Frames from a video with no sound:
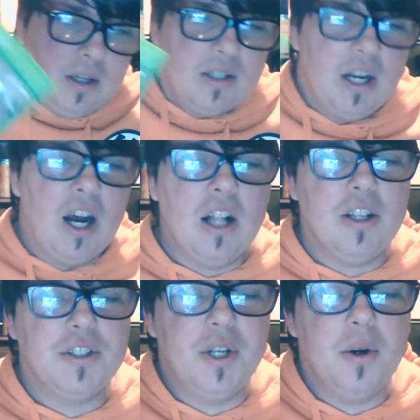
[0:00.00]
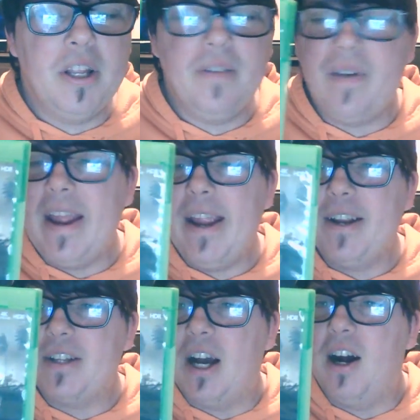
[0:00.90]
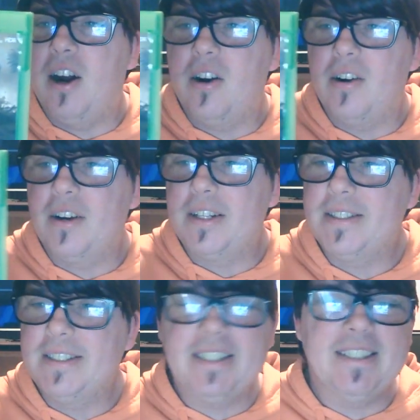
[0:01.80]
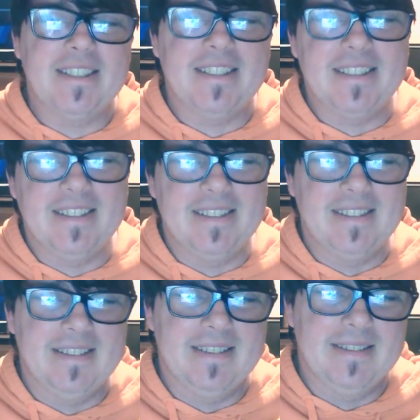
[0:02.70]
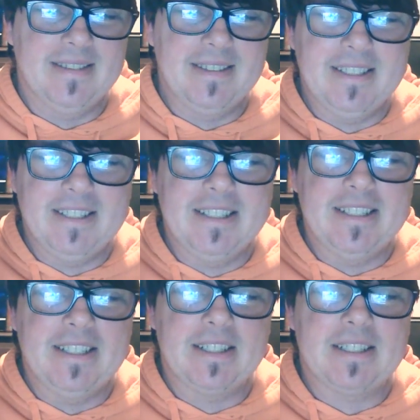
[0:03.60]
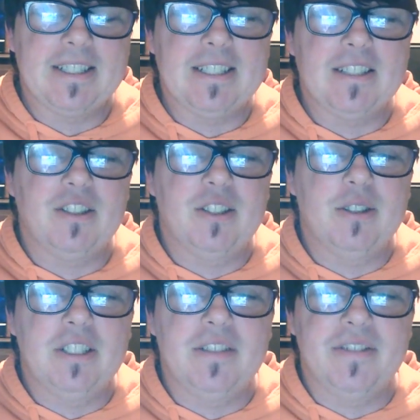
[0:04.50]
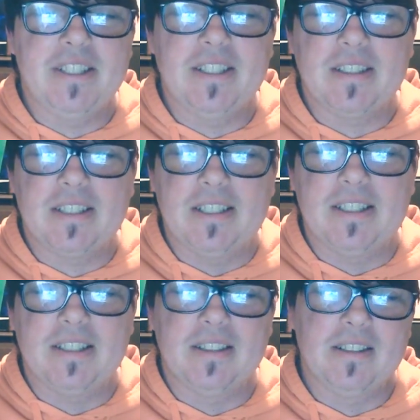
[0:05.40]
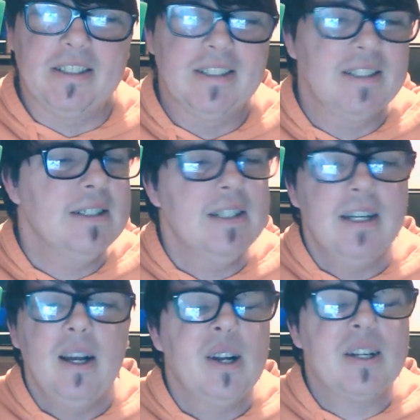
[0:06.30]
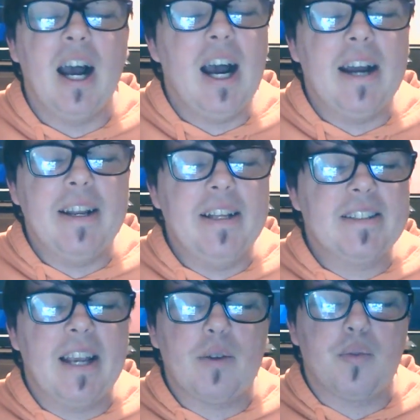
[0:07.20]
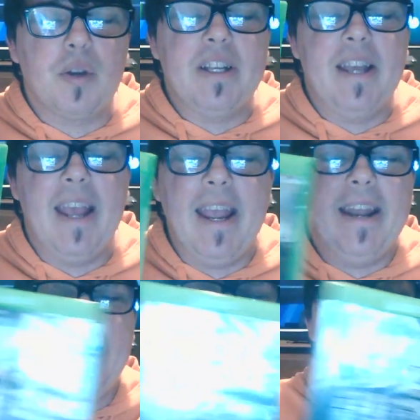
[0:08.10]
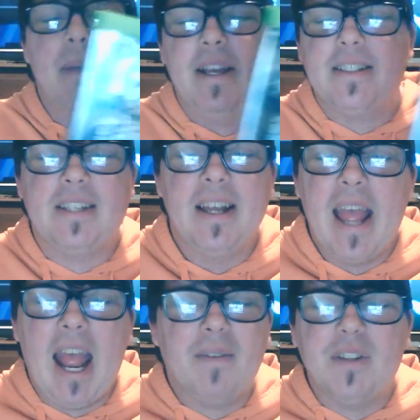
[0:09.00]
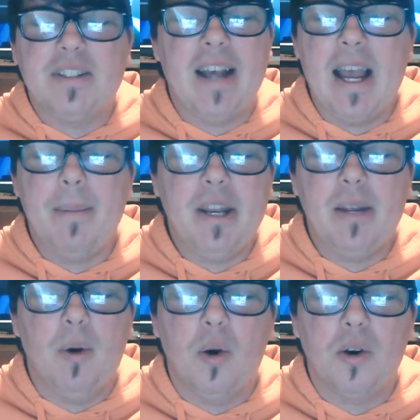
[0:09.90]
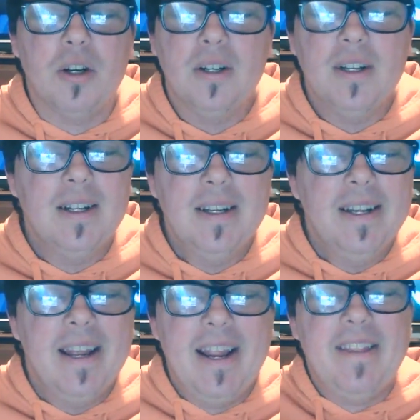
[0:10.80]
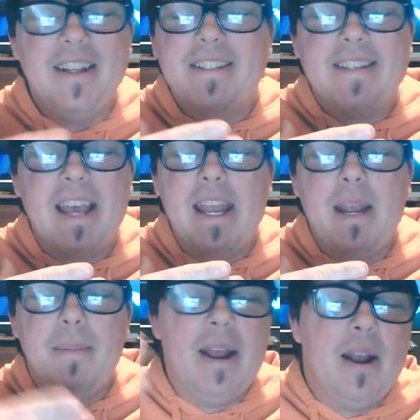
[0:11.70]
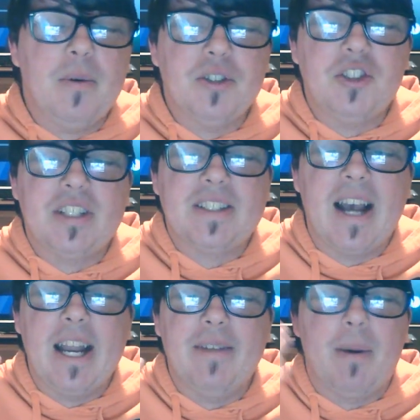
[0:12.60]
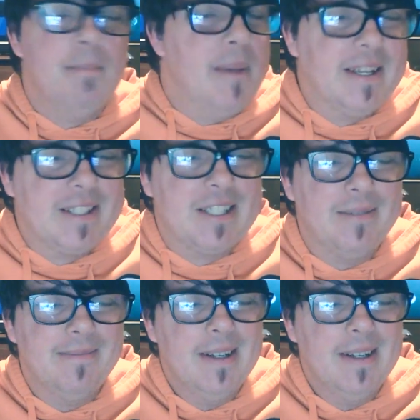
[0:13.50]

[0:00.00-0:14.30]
Call of Duty Vanguard. Ew, yeah, Call of Duty Vanguard. COD is like really hit and miss half the time anymore. And this game, it was just kind of a miss.